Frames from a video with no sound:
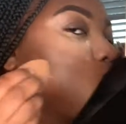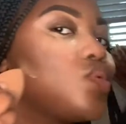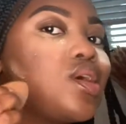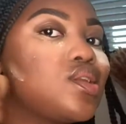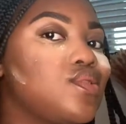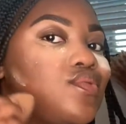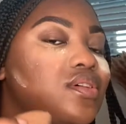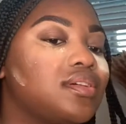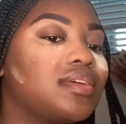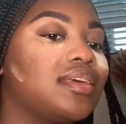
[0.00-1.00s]
I
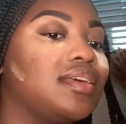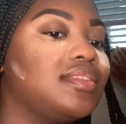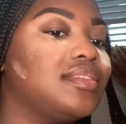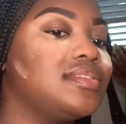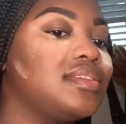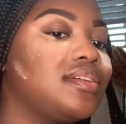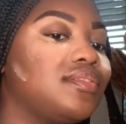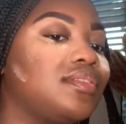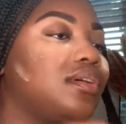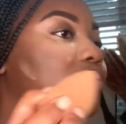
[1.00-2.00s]
never get this
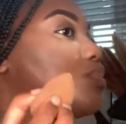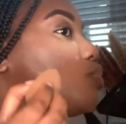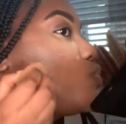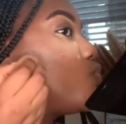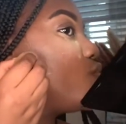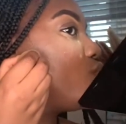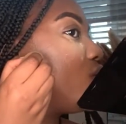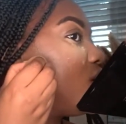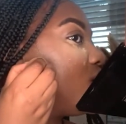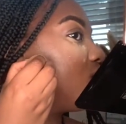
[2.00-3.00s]
area
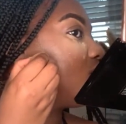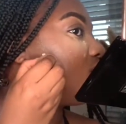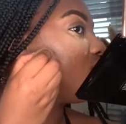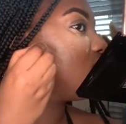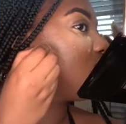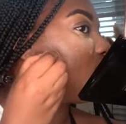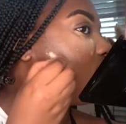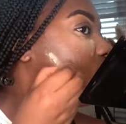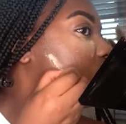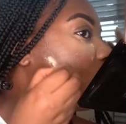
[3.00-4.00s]
right. It's either
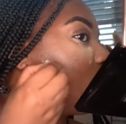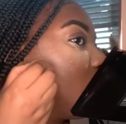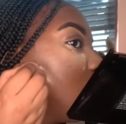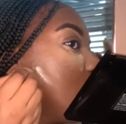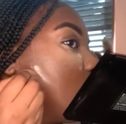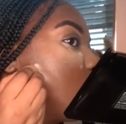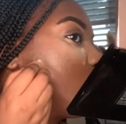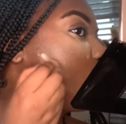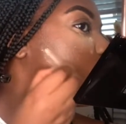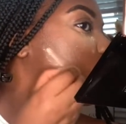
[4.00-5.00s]
too low
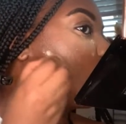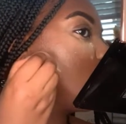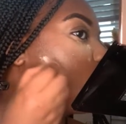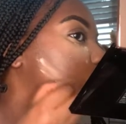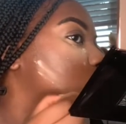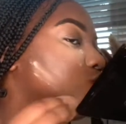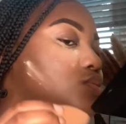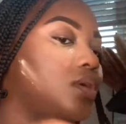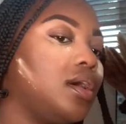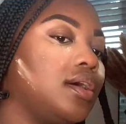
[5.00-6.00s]
or
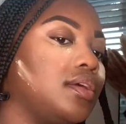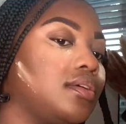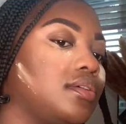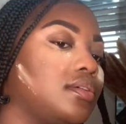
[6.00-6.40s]
too high.